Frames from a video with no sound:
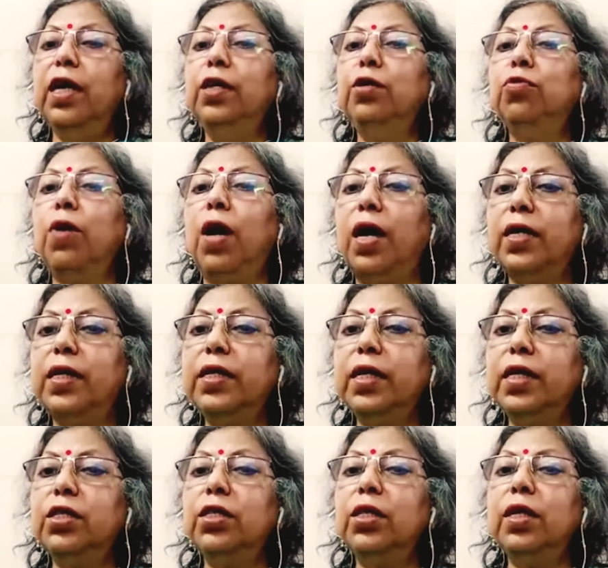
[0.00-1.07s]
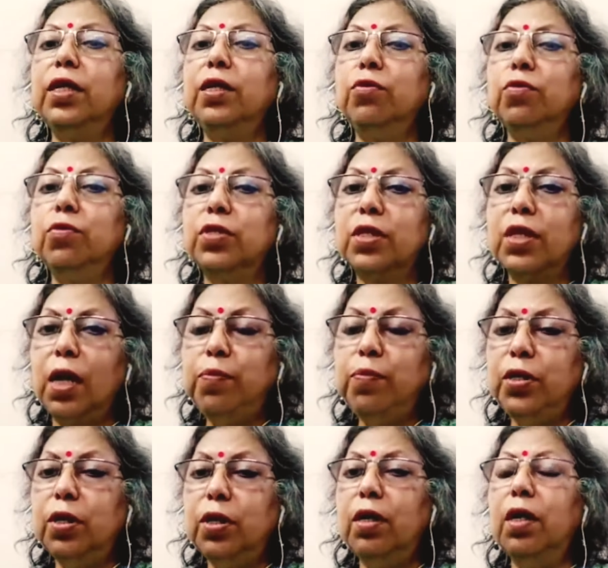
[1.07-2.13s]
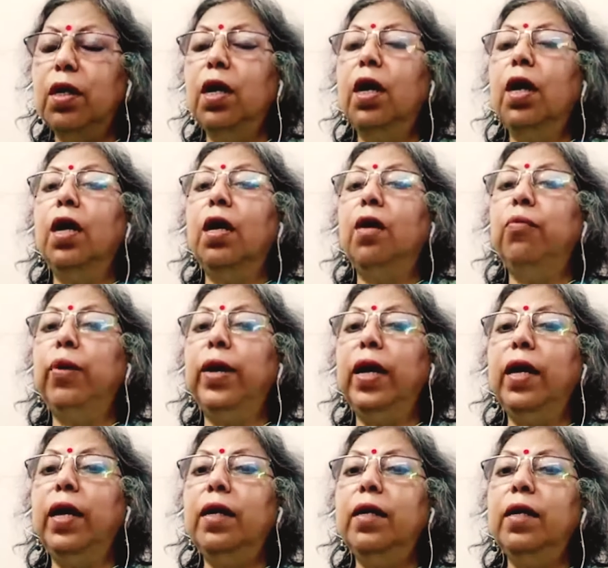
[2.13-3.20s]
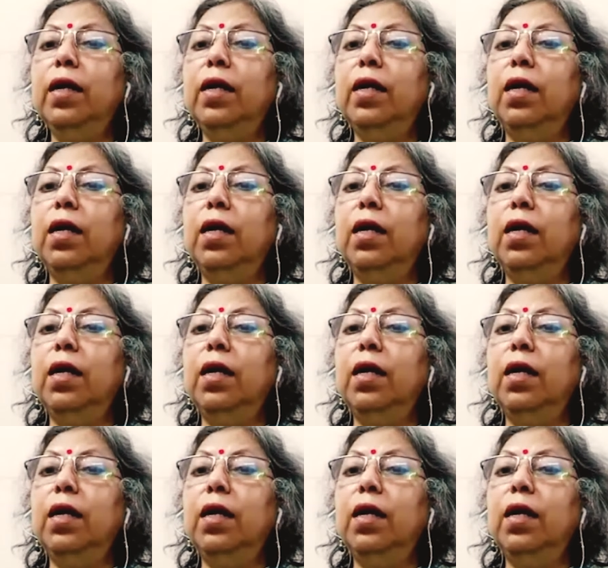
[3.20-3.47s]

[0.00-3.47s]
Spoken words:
into architecture, into sculpture, where